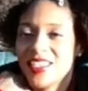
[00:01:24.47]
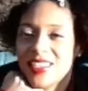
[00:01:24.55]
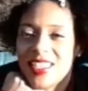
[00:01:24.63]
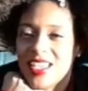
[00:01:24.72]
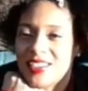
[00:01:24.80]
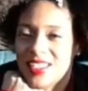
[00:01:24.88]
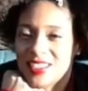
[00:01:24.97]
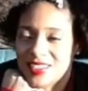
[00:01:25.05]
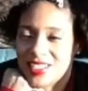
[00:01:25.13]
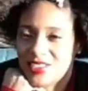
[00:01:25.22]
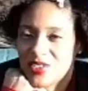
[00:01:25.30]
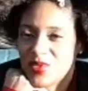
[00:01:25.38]
that sounds
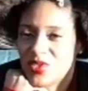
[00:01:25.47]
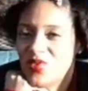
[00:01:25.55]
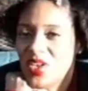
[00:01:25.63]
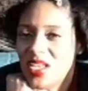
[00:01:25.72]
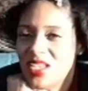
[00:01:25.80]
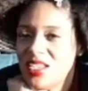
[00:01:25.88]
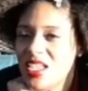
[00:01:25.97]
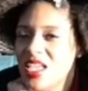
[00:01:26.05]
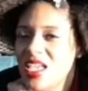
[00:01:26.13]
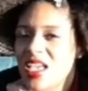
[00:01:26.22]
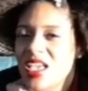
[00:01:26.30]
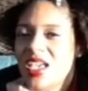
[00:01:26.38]
like so much fun.
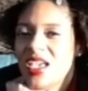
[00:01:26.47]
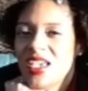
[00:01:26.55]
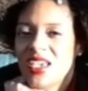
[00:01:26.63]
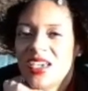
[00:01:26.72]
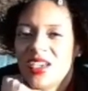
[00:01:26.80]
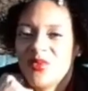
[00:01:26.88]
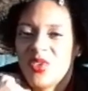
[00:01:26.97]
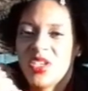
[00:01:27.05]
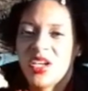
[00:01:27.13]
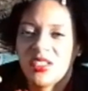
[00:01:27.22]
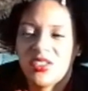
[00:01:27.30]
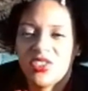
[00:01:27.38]
And we
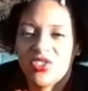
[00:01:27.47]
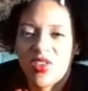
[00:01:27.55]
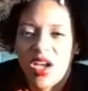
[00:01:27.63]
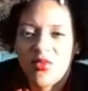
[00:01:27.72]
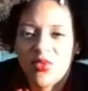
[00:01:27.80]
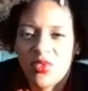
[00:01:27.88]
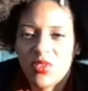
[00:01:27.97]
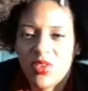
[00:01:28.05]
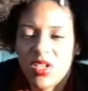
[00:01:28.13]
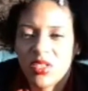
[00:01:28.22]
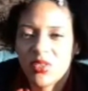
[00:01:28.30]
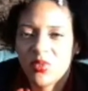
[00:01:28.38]
got to
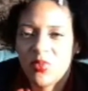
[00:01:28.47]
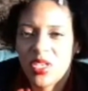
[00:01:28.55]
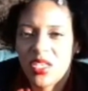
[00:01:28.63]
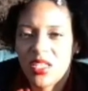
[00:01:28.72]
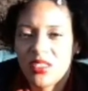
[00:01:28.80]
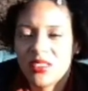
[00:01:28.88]
travel a little bit.